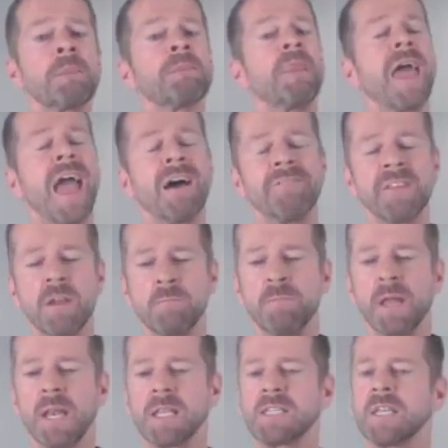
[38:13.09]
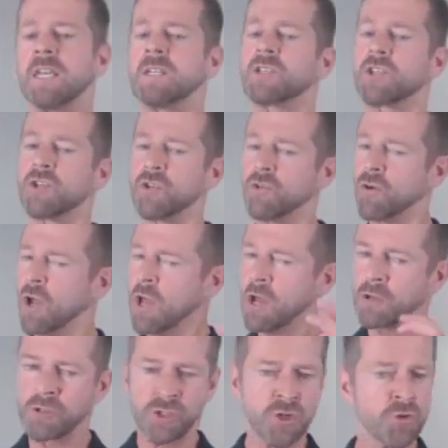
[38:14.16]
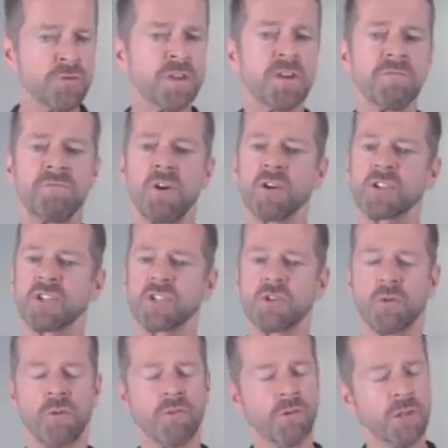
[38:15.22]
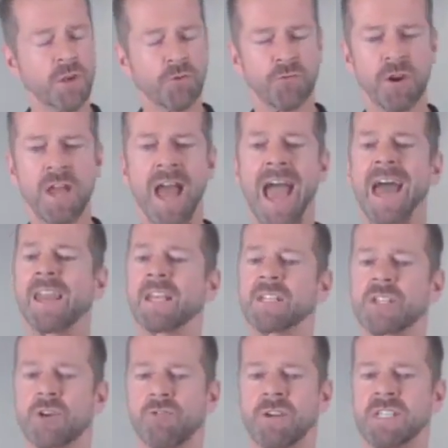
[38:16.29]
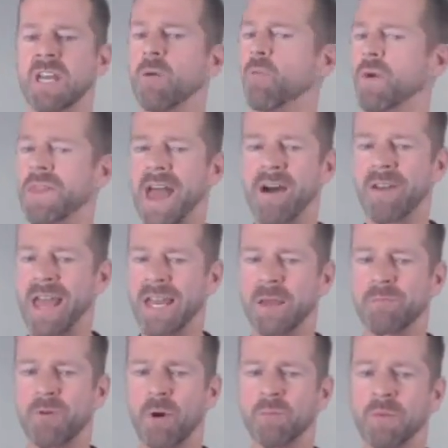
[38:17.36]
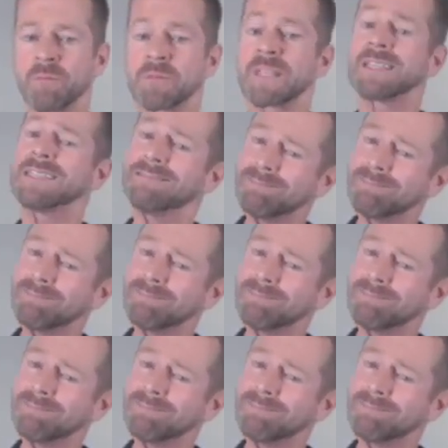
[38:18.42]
they have the ability to do the conversion to urea and excrete it without any problems.